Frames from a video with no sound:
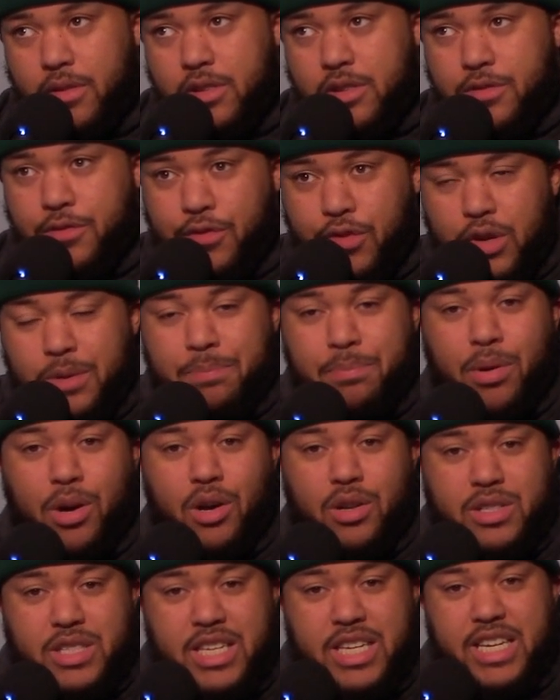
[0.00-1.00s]

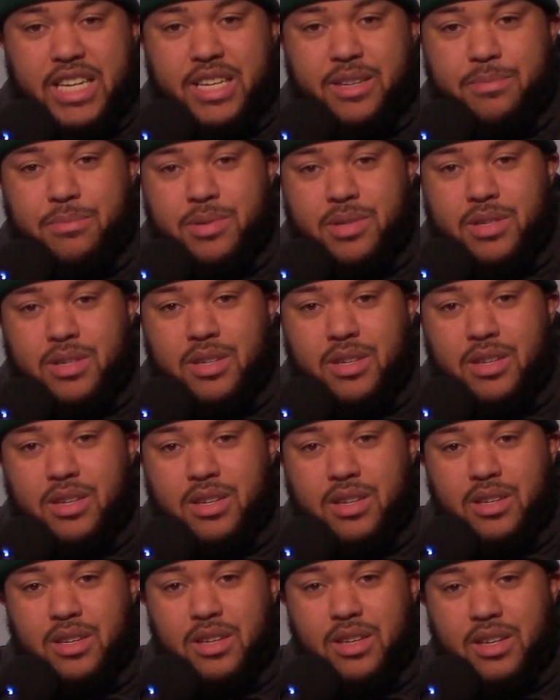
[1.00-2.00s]
football teams
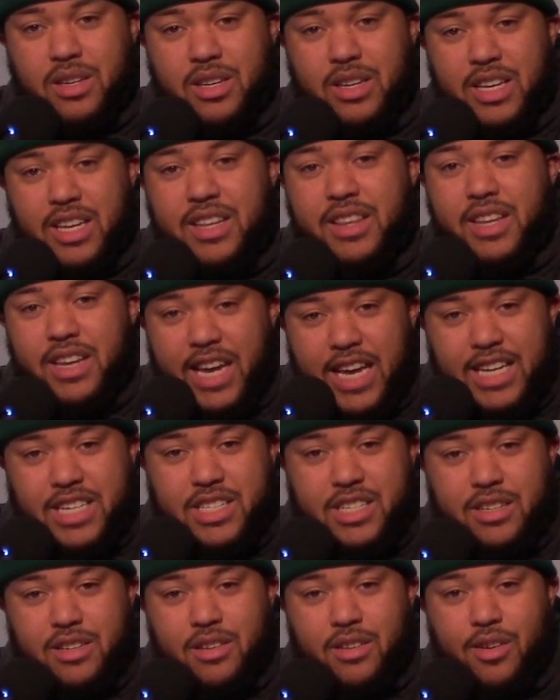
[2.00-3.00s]
in the
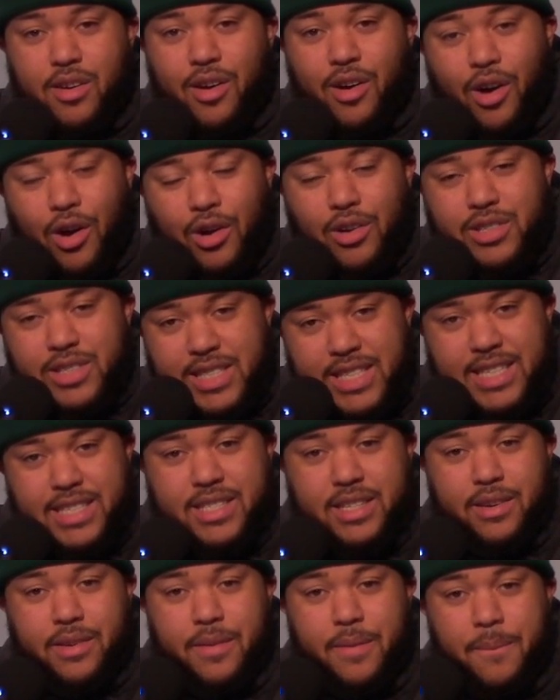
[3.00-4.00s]
nation all season.